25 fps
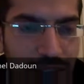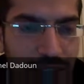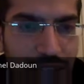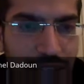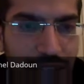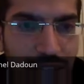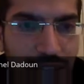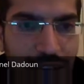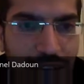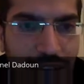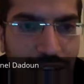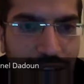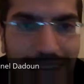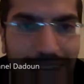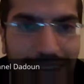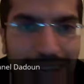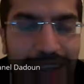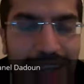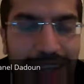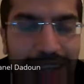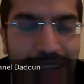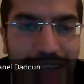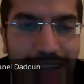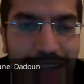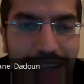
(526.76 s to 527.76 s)
fights,
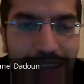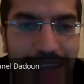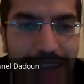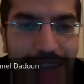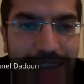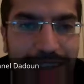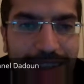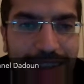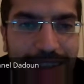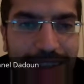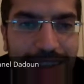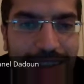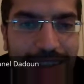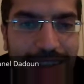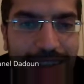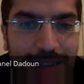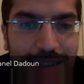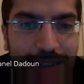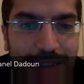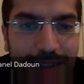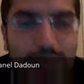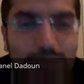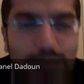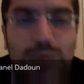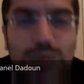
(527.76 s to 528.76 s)
right? Anything
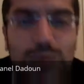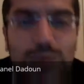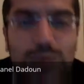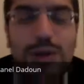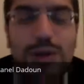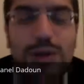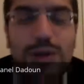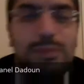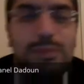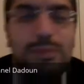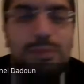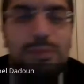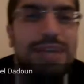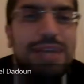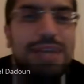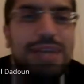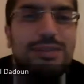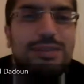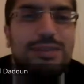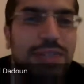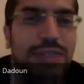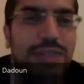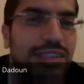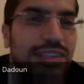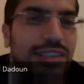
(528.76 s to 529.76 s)
is
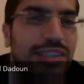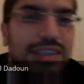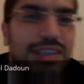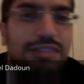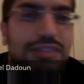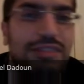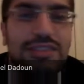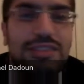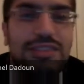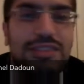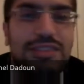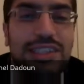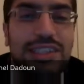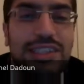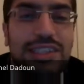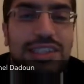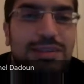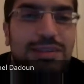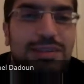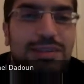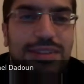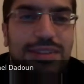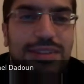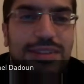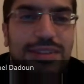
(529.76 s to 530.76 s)
small compared to what they
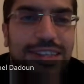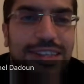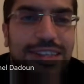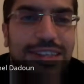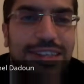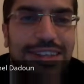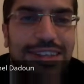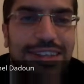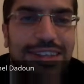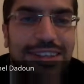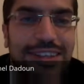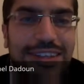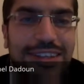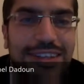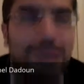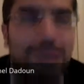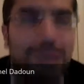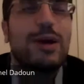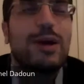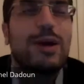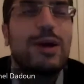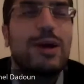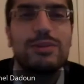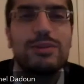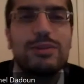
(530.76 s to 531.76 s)
suffered in Egypt.
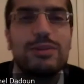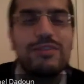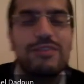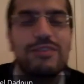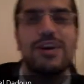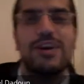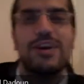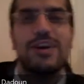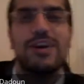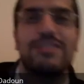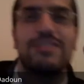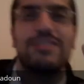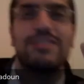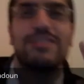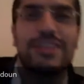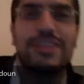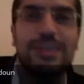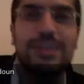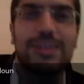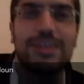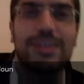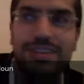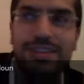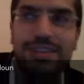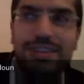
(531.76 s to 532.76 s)
So why
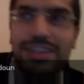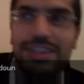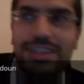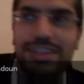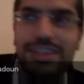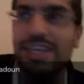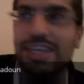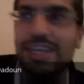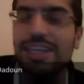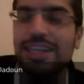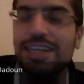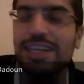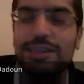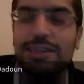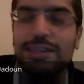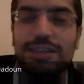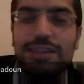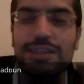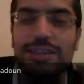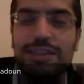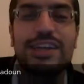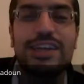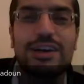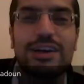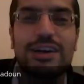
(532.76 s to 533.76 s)
would the first
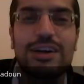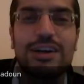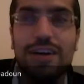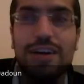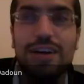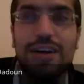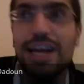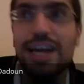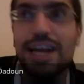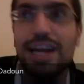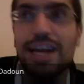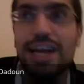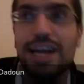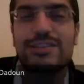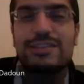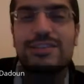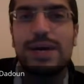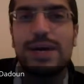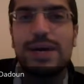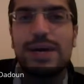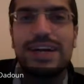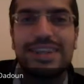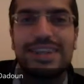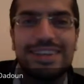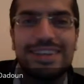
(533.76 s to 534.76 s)
thing that they think
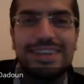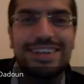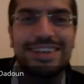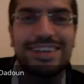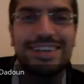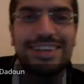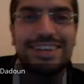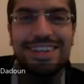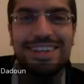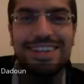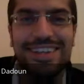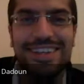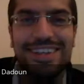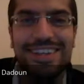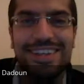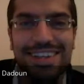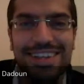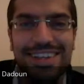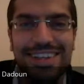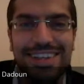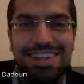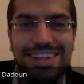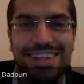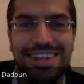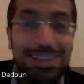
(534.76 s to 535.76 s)
of, okay, let's go back.
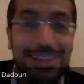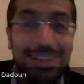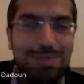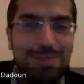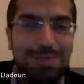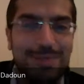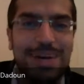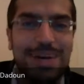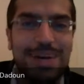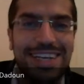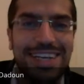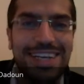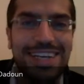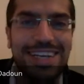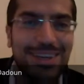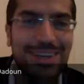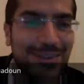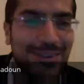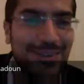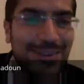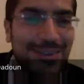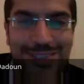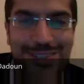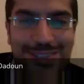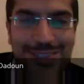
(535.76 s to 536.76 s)

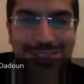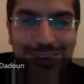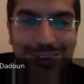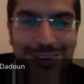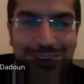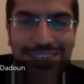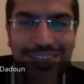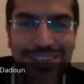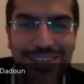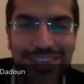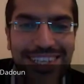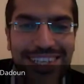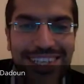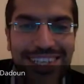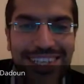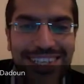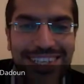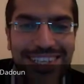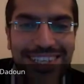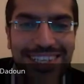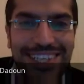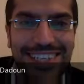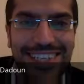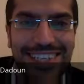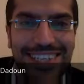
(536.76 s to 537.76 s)
Let's go back. It
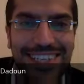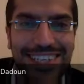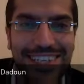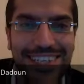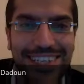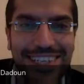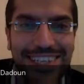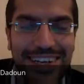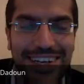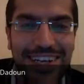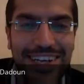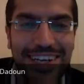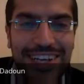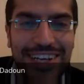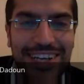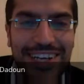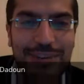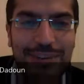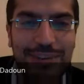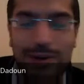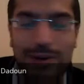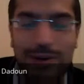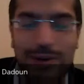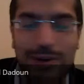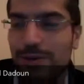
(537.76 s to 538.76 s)
wasn't so fun there,
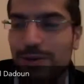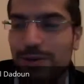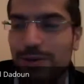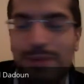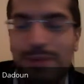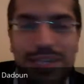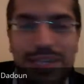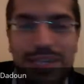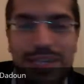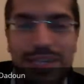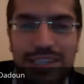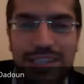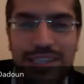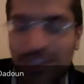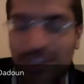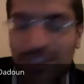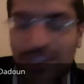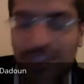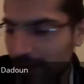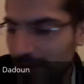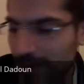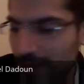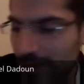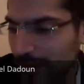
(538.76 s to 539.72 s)
right? Why you want